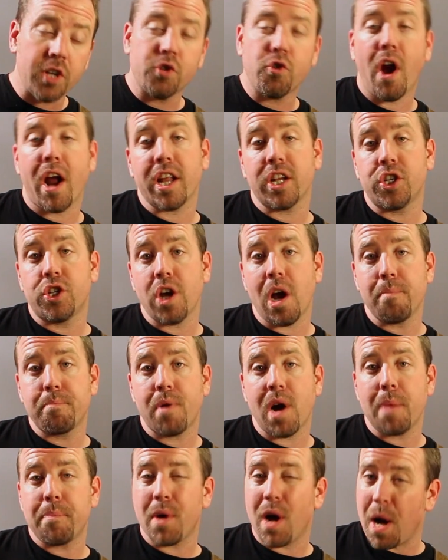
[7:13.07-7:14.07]
try to jump
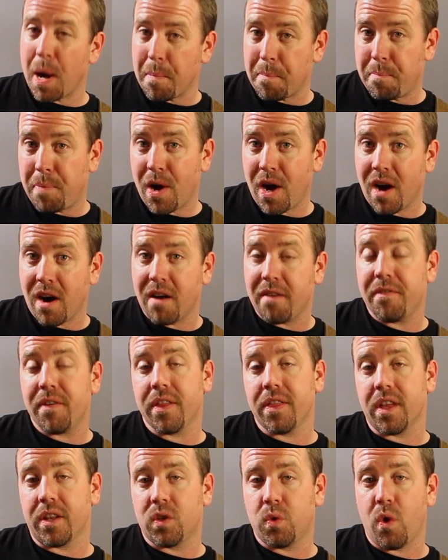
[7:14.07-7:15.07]
up
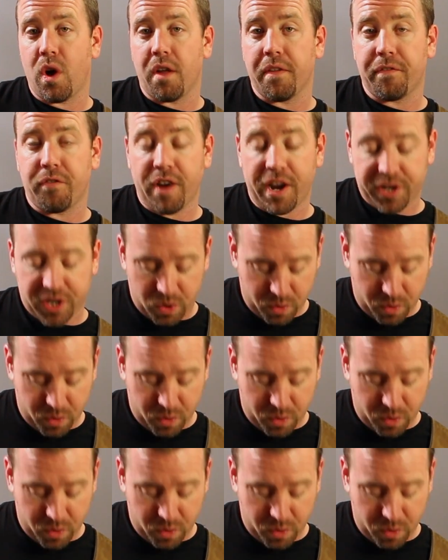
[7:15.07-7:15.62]
above the 12th fret